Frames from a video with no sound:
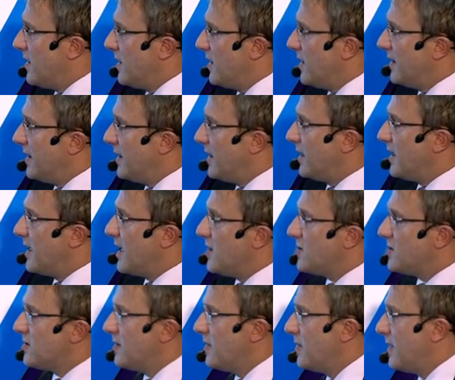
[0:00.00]
an
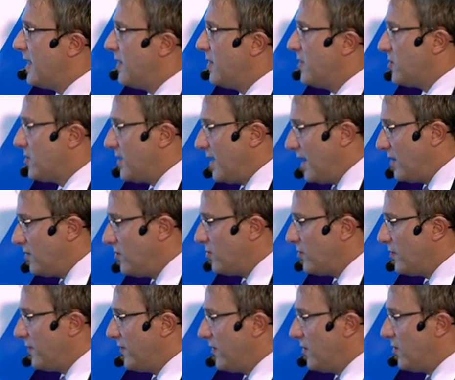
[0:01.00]
indication that the status
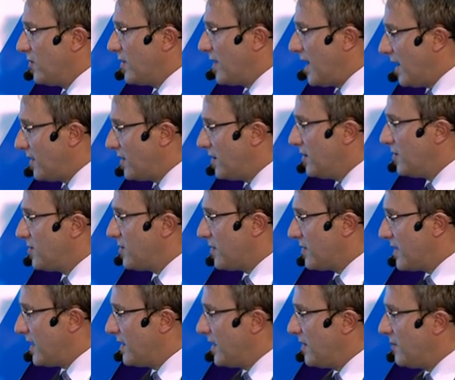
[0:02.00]
of your cartilage is
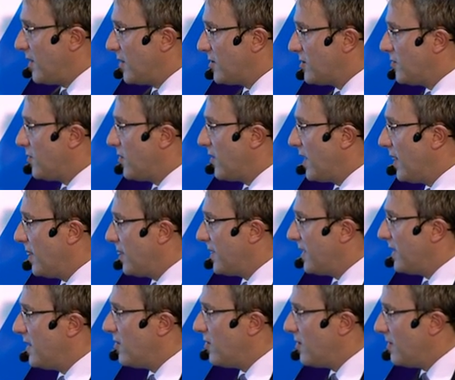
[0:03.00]
getting much more
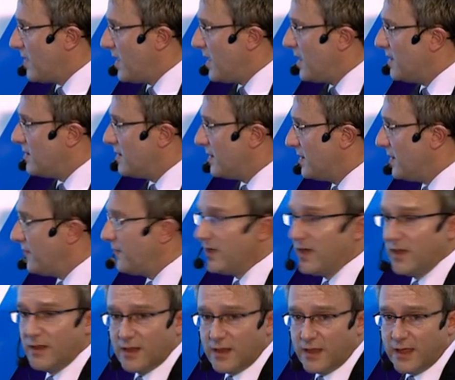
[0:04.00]
healthier,
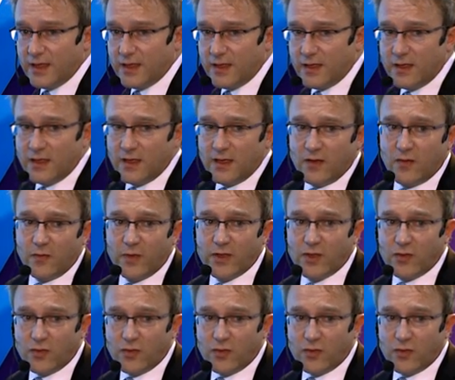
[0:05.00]
significantly, when you